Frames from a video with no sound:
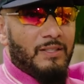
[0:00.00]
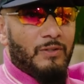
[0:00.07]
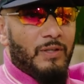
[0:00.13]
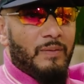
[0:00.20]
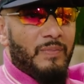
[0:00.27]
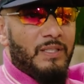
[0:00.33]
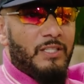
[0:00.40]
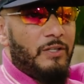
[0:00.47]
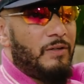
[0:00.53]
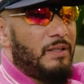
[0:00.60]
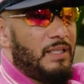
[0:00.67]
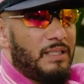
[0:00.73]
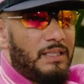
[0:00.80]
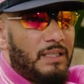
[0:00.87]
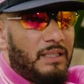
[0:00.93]
So the
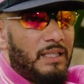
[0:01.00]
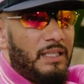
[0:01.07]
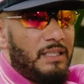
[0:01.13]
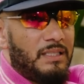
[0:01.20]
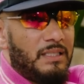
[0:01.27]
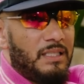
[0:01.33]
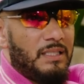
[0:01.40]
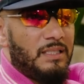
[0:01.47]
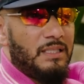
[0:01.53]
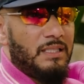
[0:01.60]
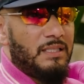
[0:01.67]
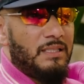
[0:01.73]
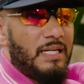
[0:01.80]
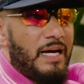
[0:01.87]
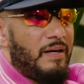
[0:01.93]
materialistic things is,
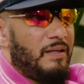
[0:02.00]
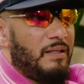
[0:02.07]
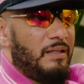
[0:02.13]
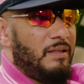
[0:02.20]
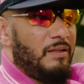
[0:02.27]
is not,